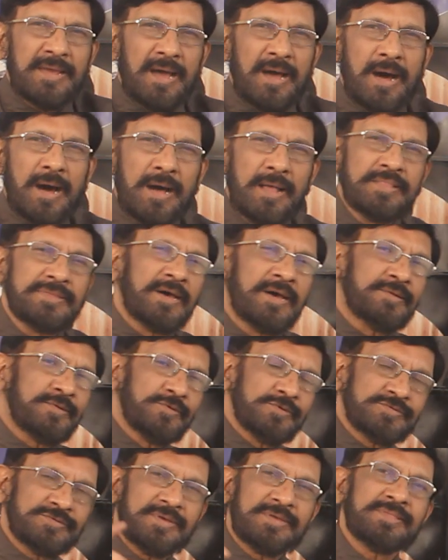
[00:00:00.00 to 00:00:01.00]
All the
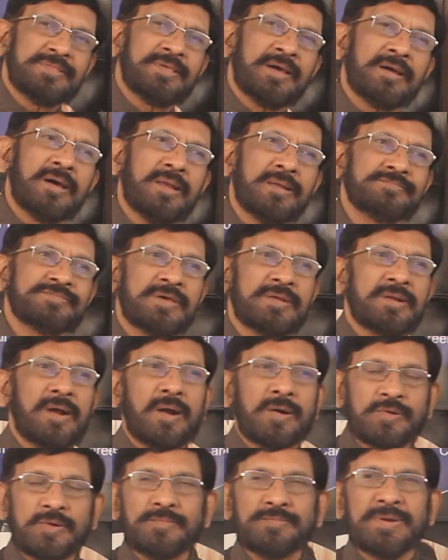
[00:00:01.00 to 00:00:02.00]
rows, the columns are
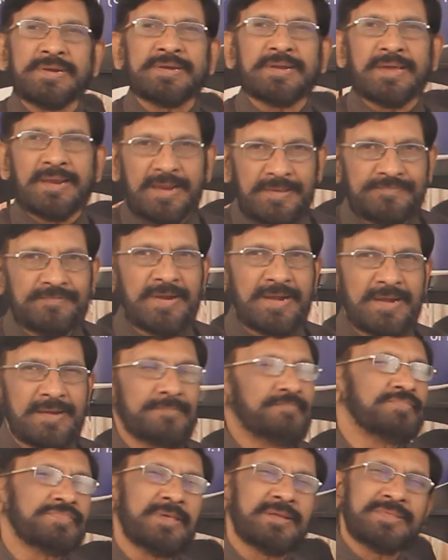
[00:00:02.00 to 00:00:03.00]
automatically filled.
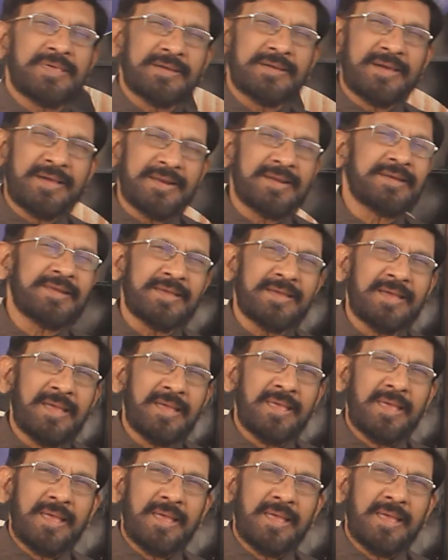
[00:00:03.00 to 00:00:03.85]
That's a great